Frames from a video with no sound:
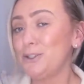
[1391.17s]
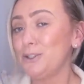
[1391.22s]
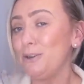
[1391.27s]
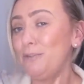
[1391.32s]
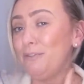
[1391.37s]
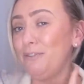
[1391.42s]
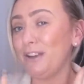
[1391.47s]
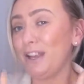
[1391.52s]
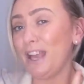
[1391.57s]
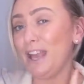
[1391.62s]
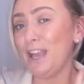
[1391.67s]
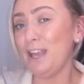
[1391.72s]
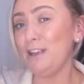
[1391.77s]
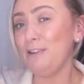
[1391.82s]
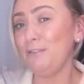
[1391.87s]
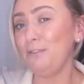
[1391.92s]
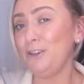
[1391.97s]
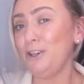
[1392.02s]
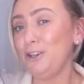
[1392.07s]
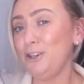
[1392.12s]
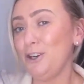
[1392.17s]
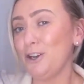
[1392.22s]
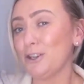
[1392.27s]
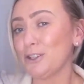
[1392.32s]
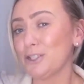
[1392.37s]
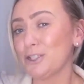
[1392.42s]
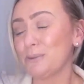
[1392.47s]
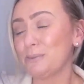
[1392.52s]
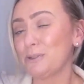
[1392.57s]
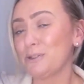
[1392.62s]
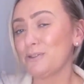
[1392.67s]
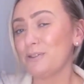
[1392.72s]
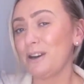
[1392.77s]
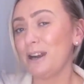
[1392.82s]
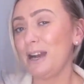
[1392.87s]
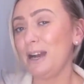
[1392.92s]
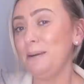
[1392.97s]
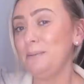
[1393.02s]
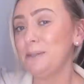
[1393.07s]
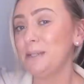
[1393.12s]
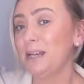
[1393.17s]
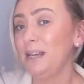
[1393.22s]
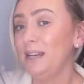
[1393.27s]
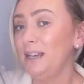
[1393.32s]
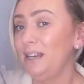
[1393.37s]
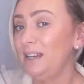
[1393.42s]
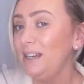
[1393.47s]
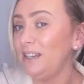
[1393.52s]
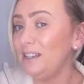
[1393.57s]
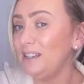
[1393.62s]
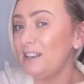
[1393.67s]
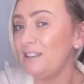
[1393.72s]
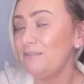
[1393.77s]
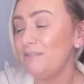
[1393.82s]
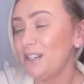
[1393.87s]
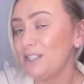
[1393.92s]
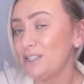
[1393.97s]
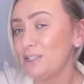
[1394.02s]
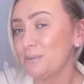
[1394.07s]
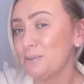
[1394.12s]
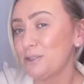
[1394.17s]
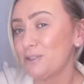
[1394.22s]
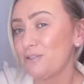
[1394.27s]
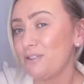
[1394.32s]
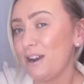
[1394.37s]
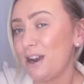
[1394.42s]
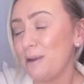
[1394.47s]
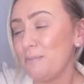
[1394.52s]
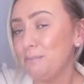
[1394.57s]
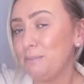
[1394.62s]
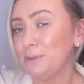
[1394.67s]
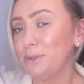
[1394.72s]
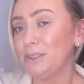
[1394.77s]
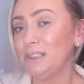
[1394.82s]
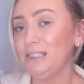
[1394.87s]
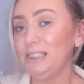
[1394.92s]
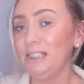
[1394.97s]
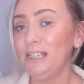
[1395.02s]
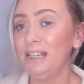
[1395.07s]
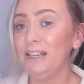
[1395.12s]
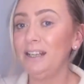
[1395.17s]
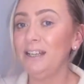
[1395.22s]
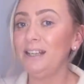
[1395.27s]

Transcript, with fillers: Don't forget, if you're not subscribed, hit that red subscribe button.